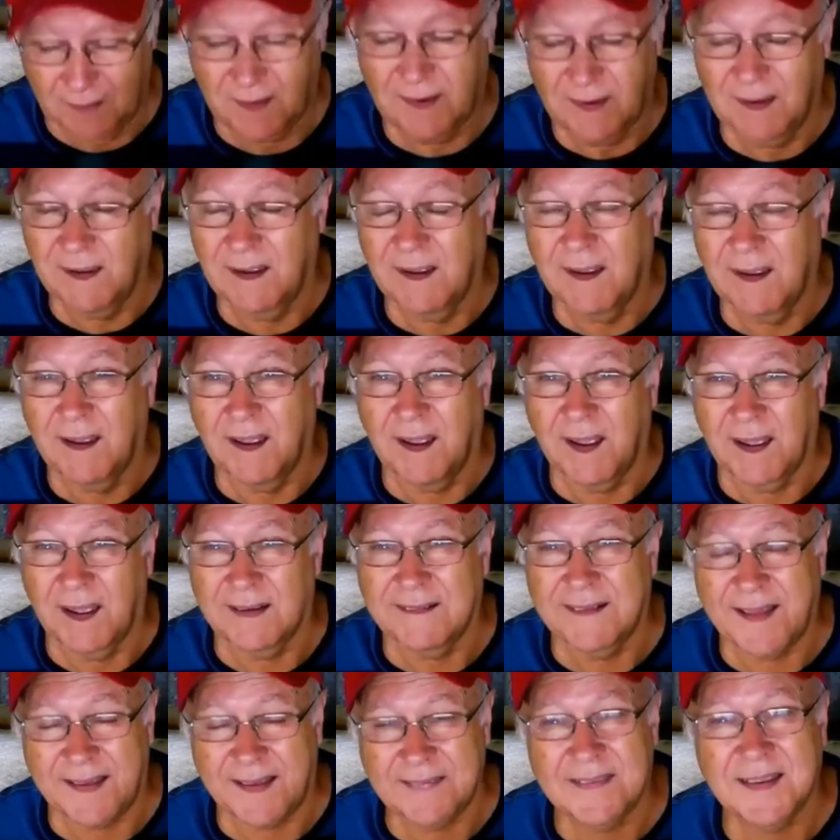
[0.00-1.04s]
and
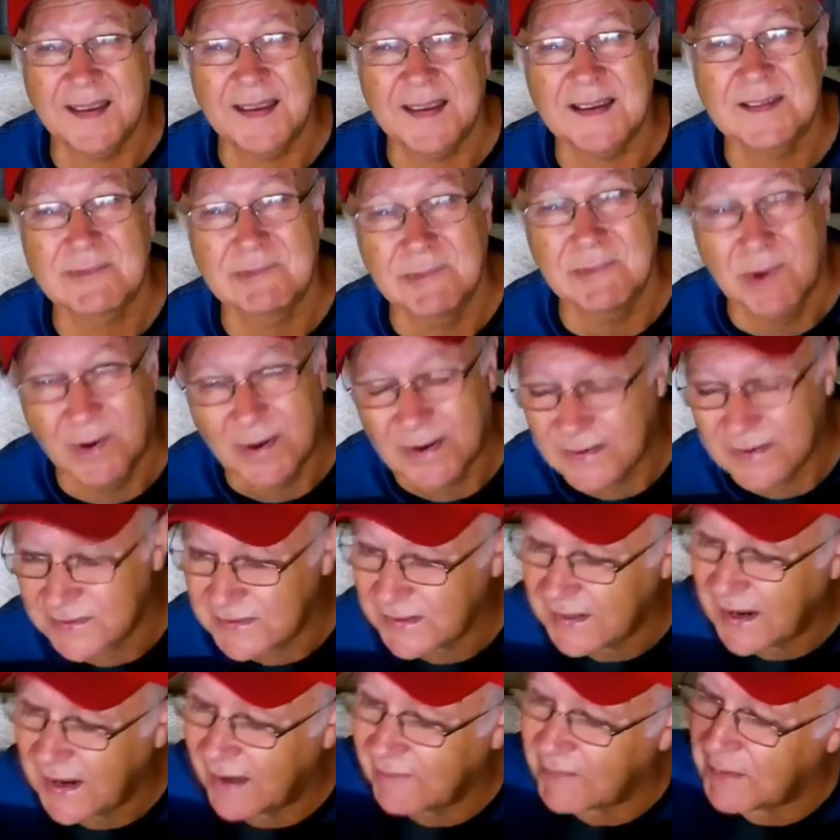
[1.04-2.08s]
nothing is worse
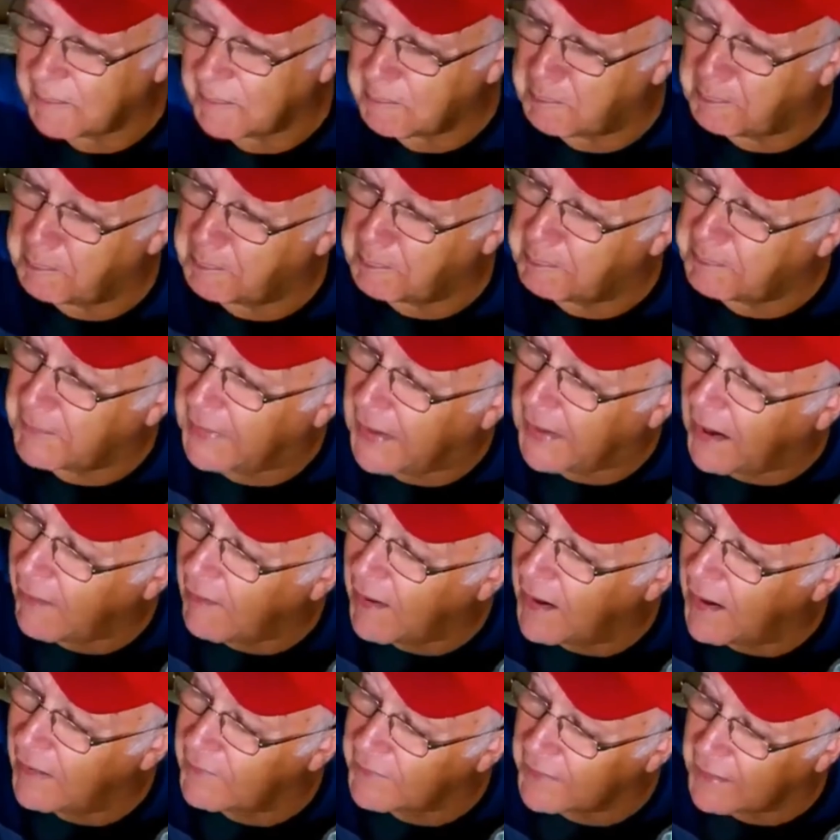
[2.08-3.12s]
than having to go
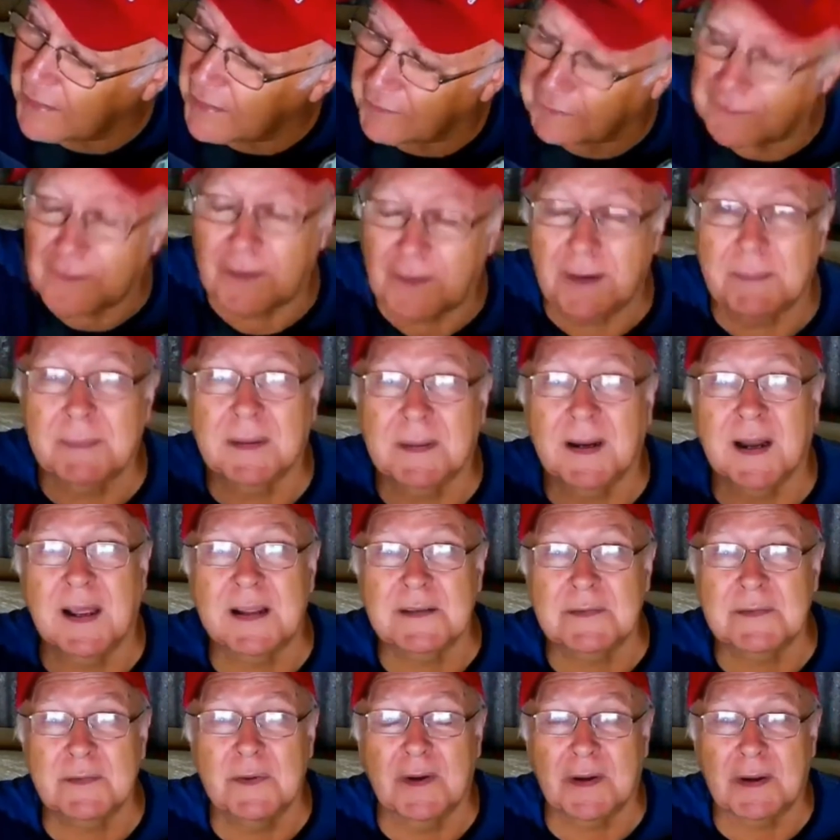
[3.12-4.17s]
over your
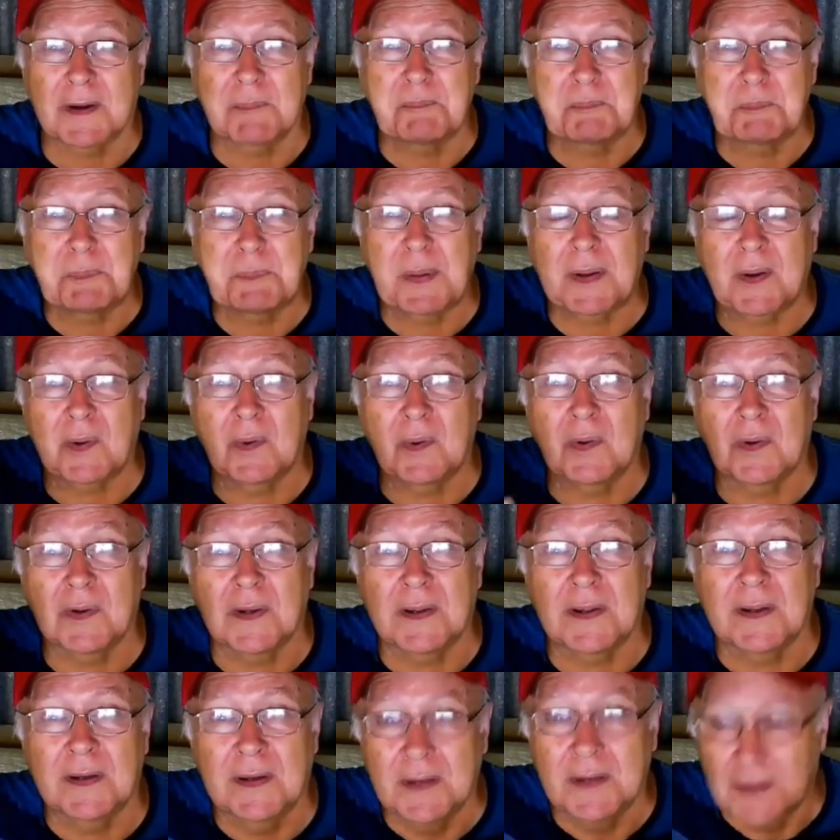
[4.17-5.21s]
fiberglass work and pick
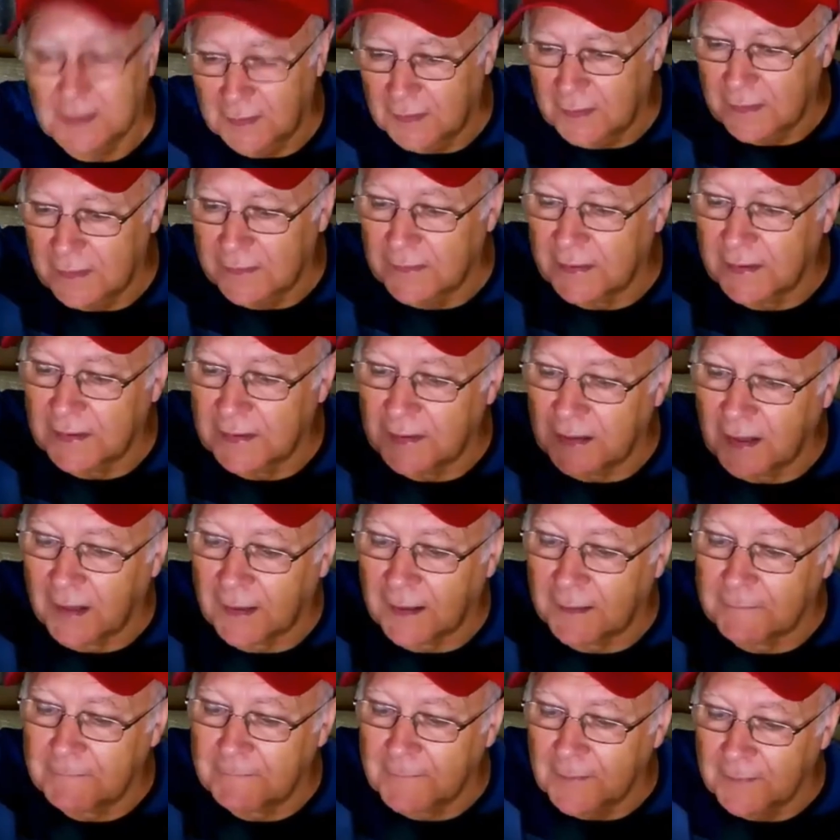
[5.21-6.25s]
all
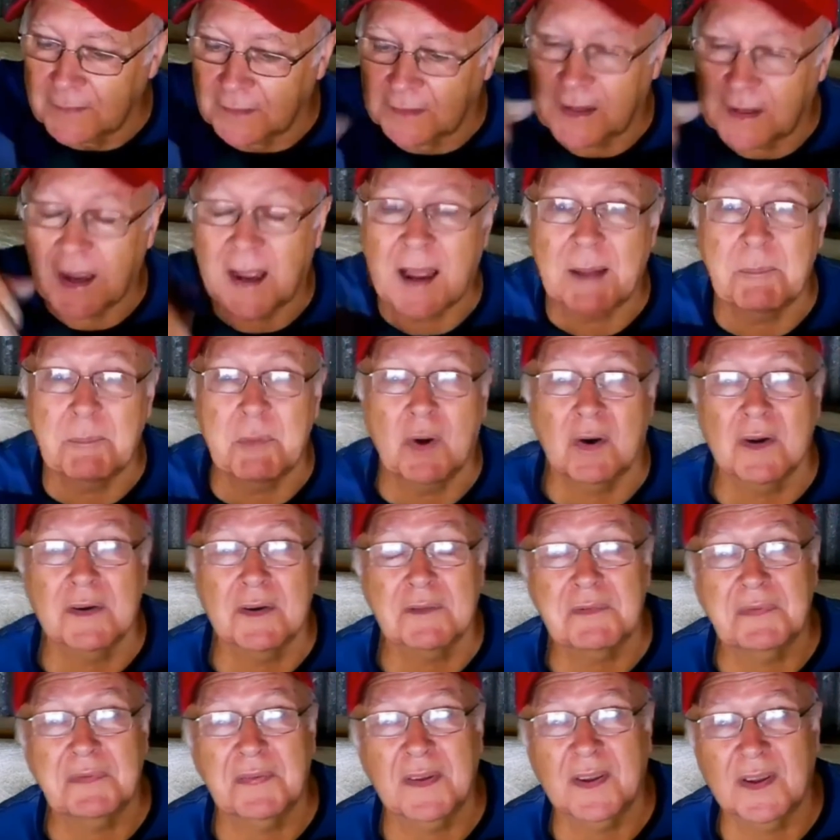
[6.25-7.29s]
the carbog
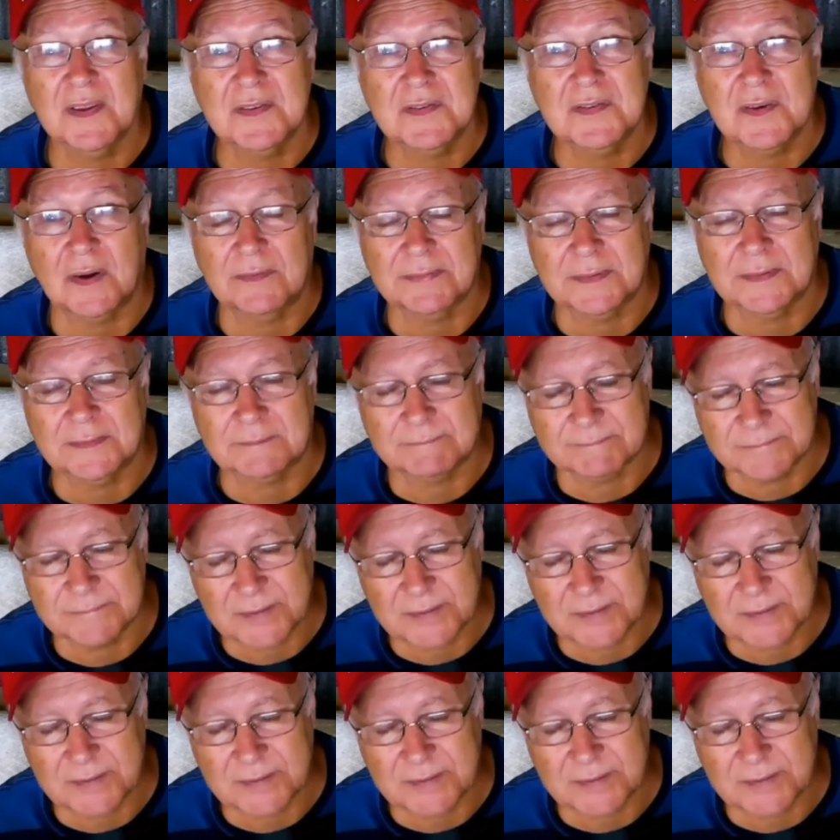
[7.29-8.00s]
and fillers off it.